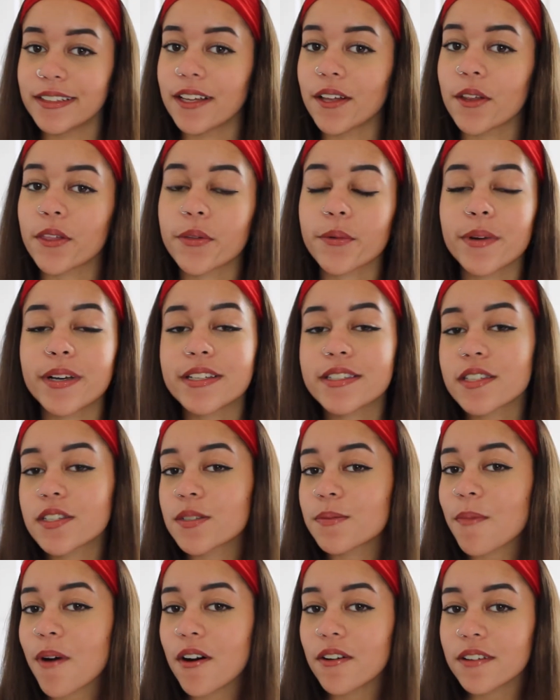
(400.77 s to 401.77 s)
3 is a
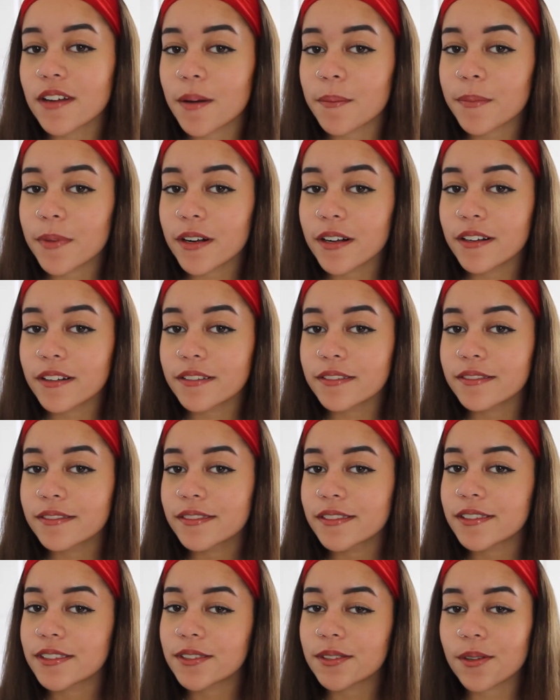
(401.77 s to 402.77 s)
small number,
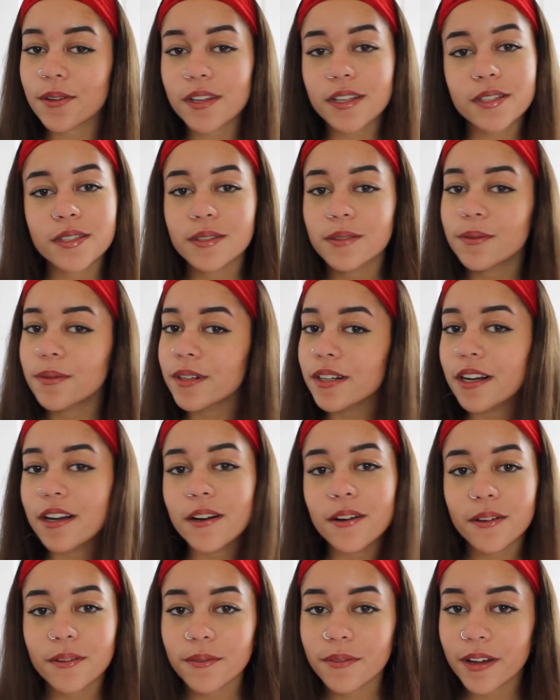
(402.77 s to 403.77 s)
so that's what we're
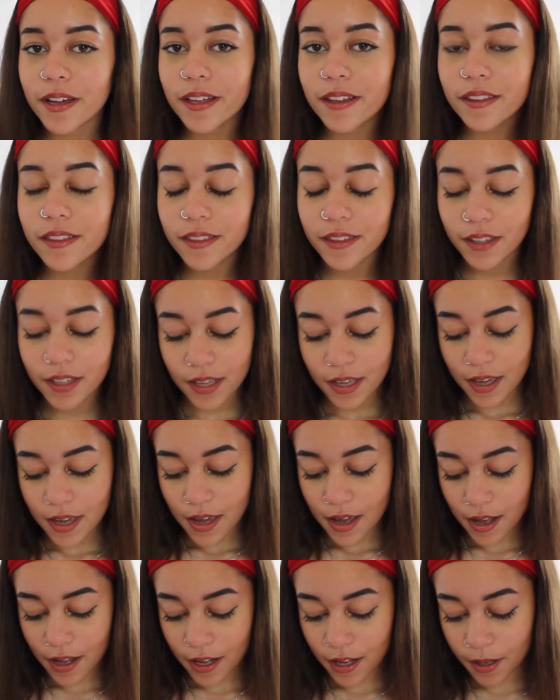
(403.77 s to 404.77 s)
going
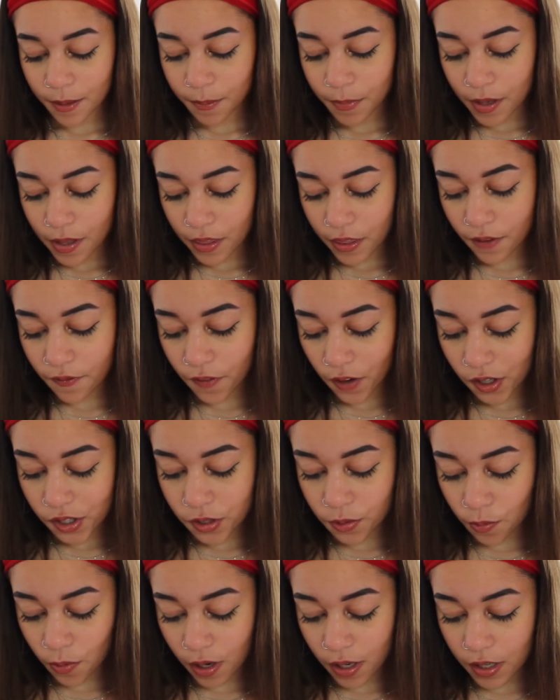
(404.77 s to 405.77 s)
with. The
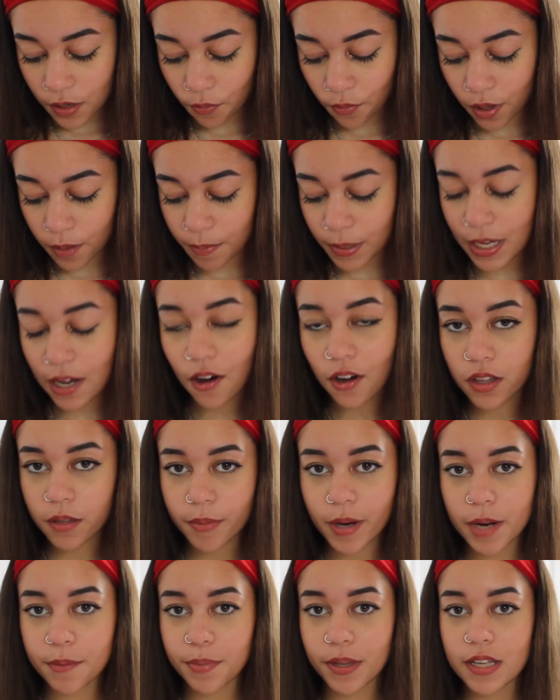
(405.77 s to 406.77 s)
first one would be All the
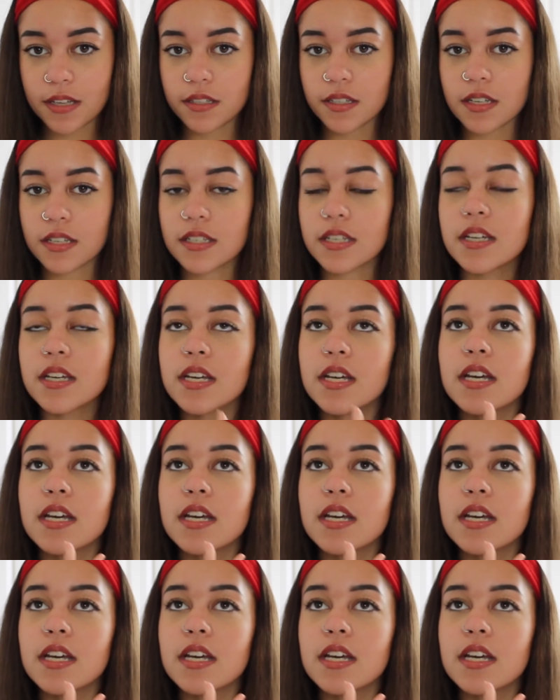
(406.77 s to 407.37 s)
Bright Places.